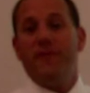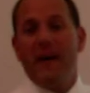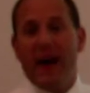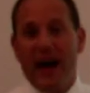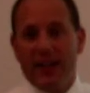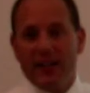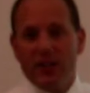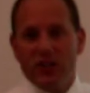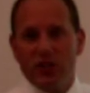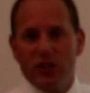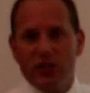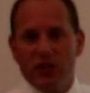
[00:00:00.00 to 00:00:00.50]

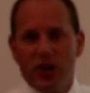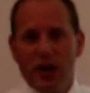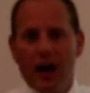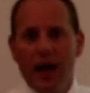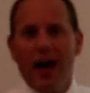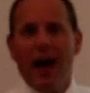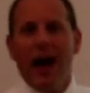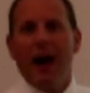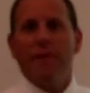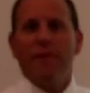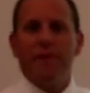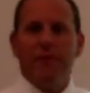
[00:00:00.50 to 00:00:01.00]
fetch,
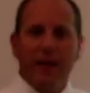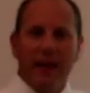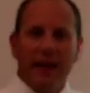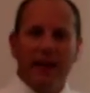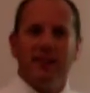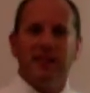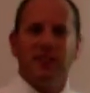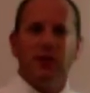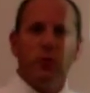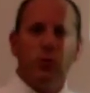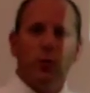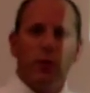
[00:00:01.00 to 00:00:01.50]
a
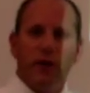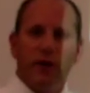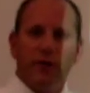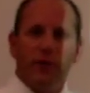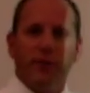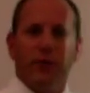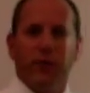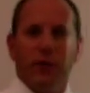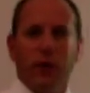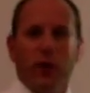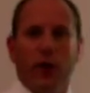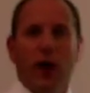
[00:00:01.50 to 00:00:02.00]
fancy
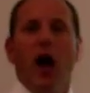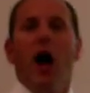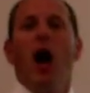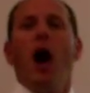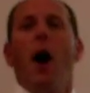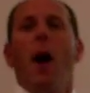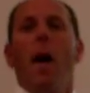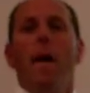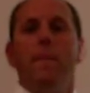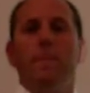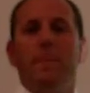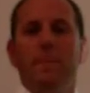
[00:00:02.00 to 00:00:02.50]
word for
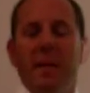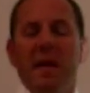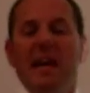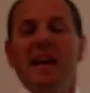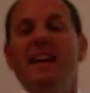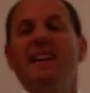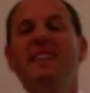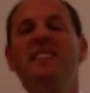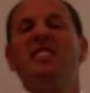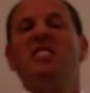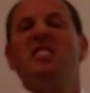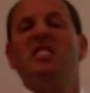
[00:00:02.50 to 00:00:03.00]
a
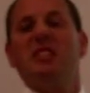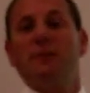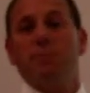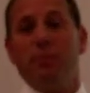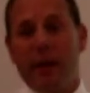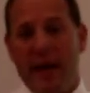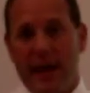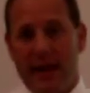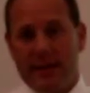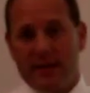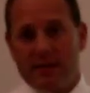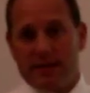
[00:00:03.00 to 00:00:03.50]
big
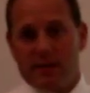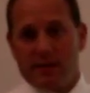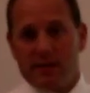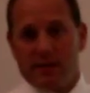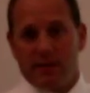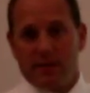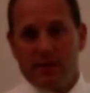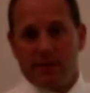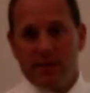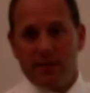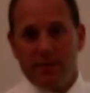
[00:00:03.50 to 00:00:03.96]
space.